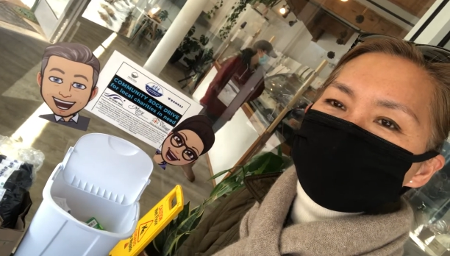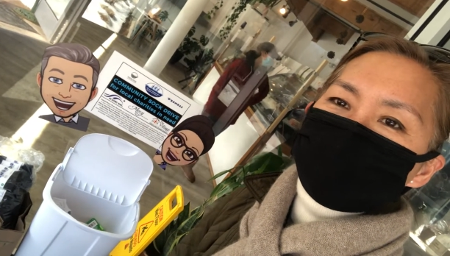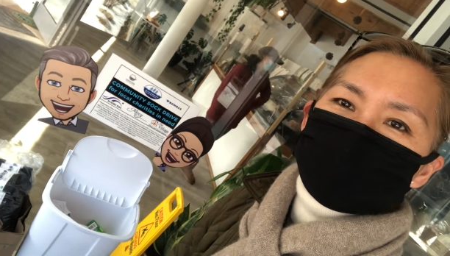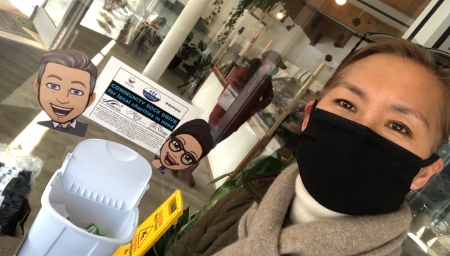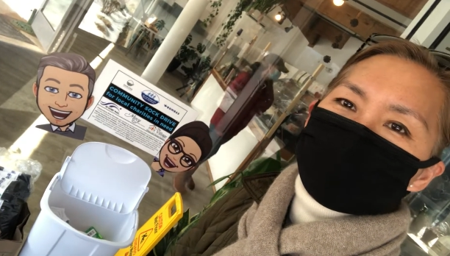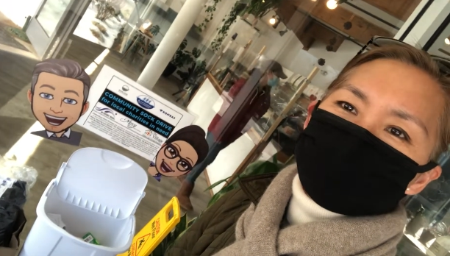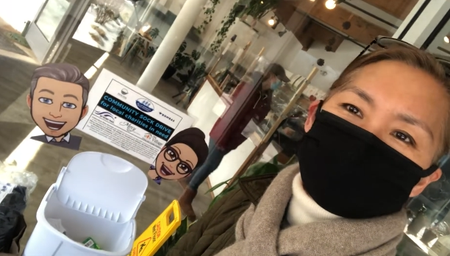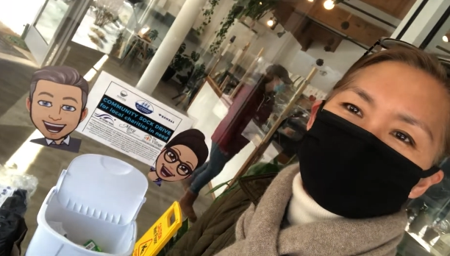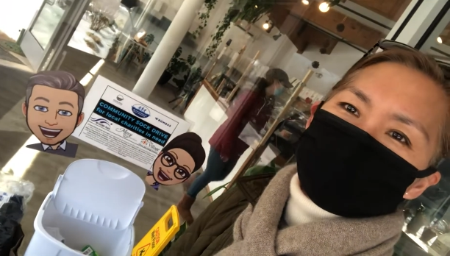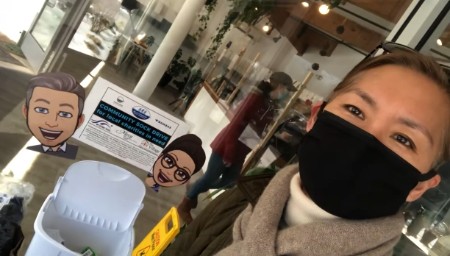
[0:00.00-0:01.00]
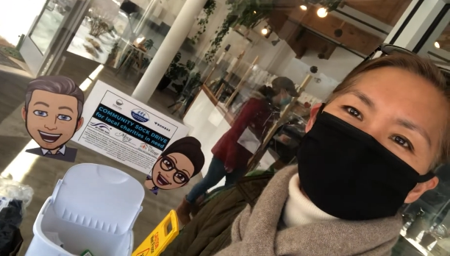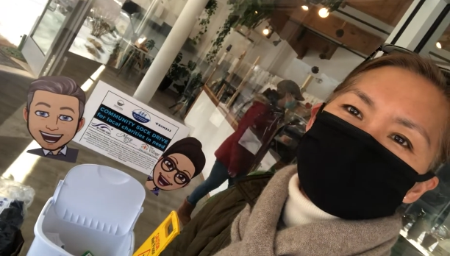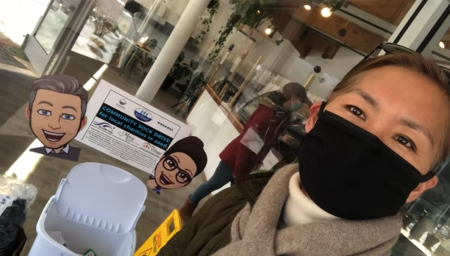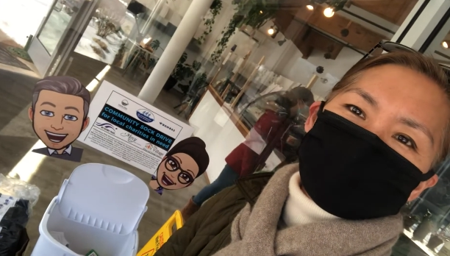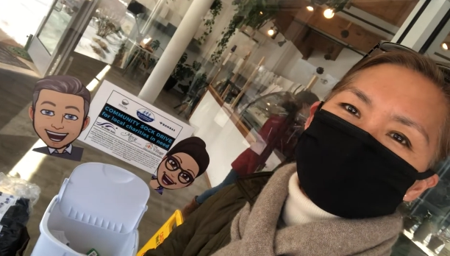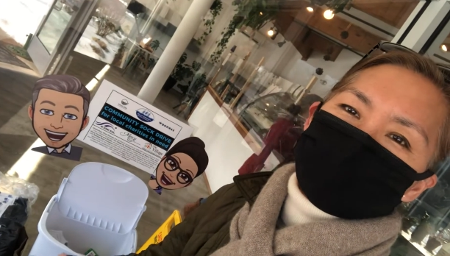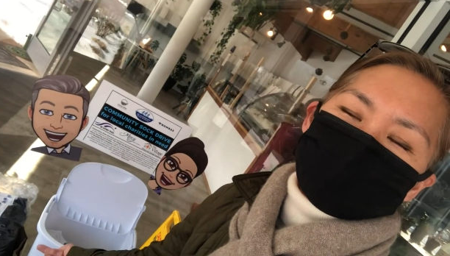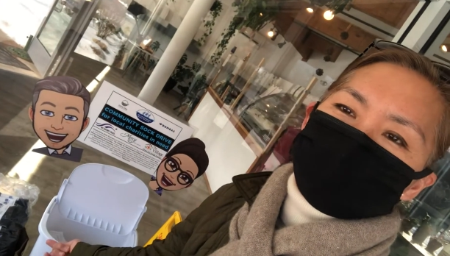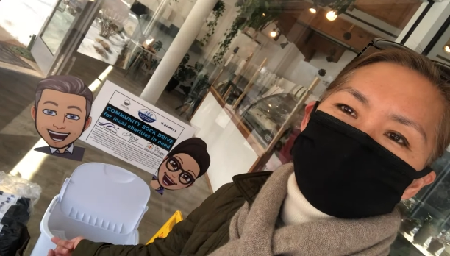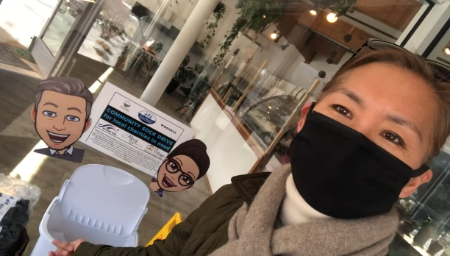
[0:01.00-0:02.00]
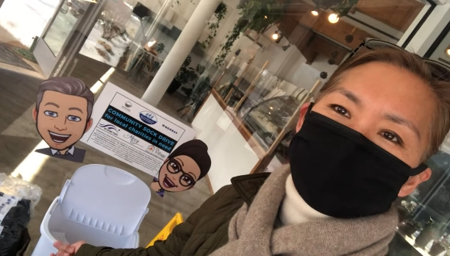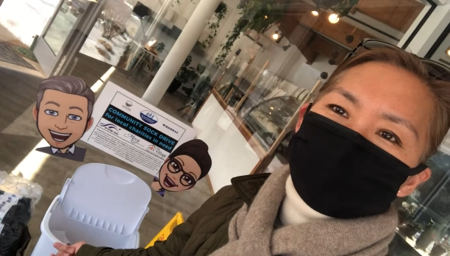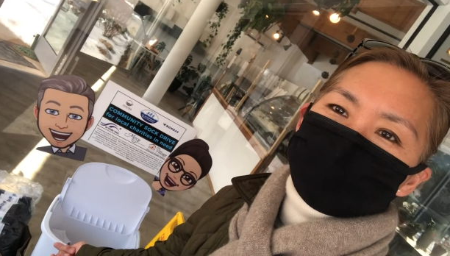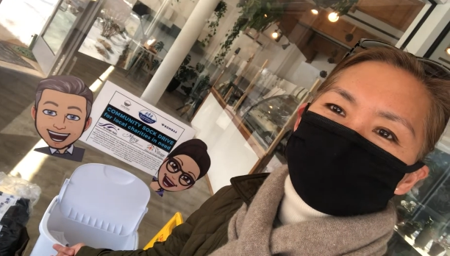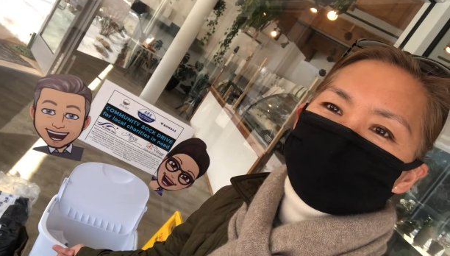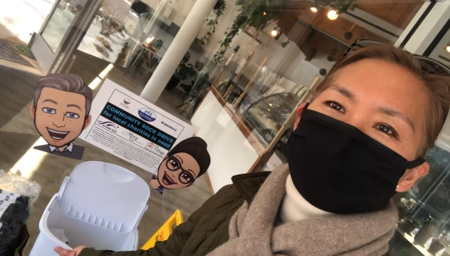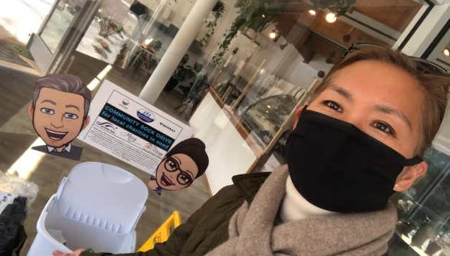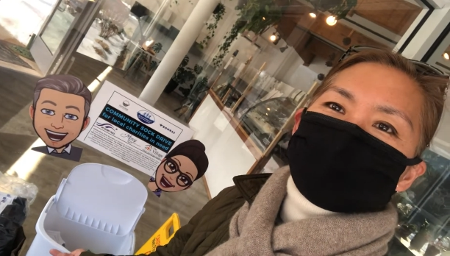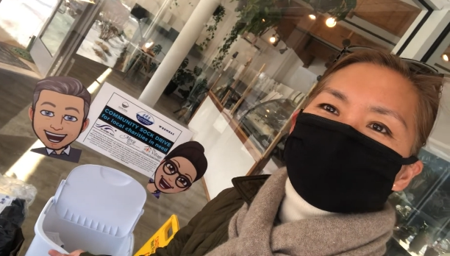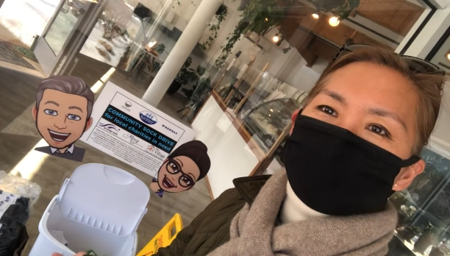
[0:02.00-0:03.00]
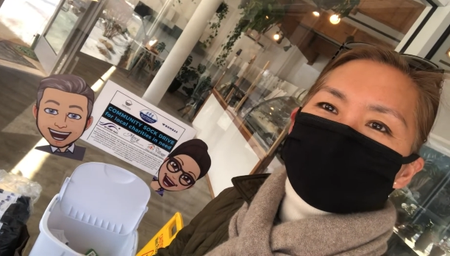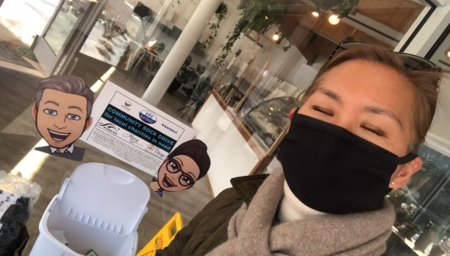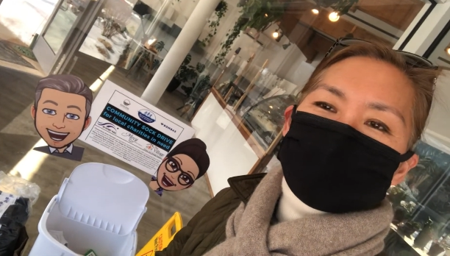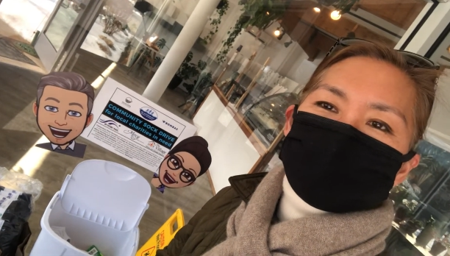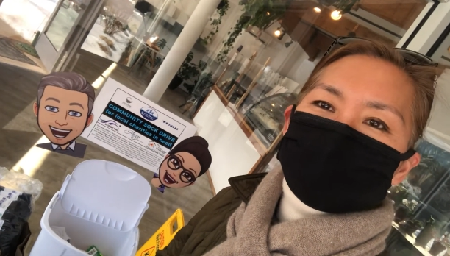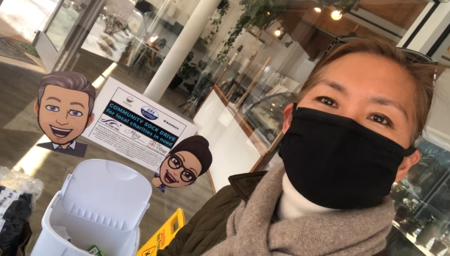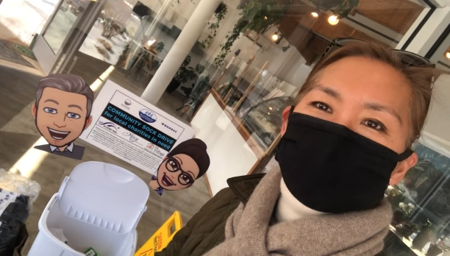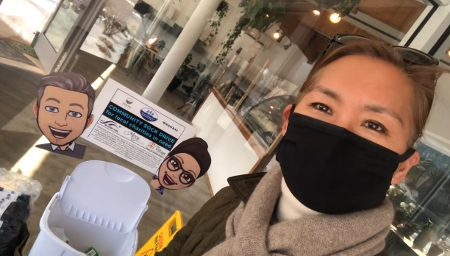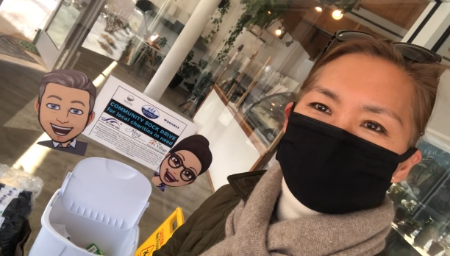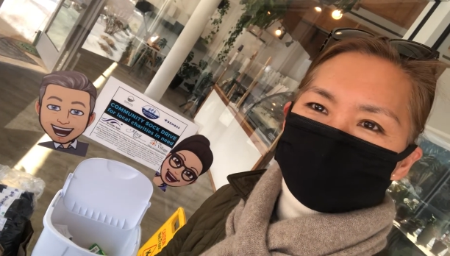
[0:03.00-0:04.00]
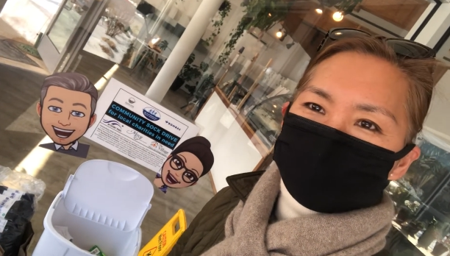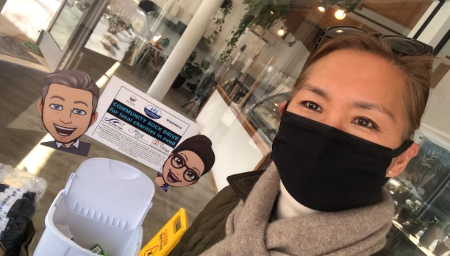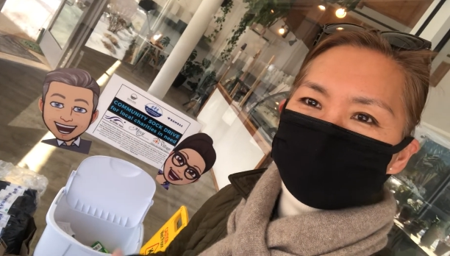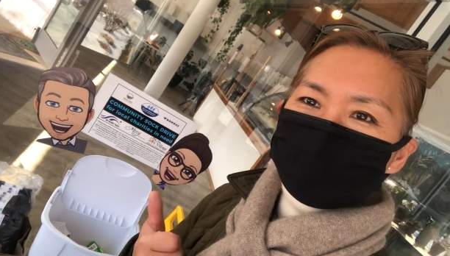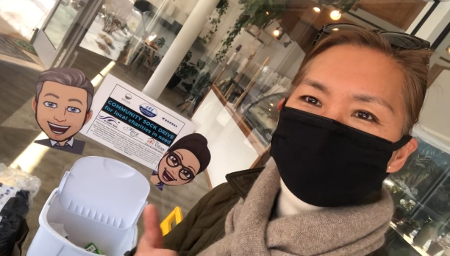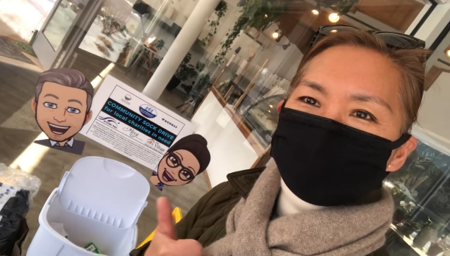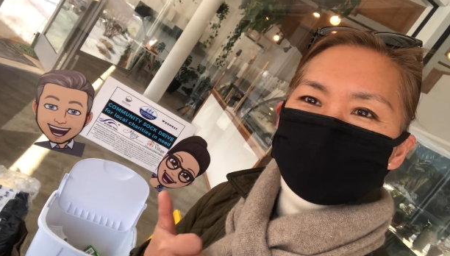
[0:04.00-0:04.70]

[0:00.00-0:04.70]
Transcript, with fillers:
Speaker 1: I, I, I, I, I wish I knew, but I'll come back, all right?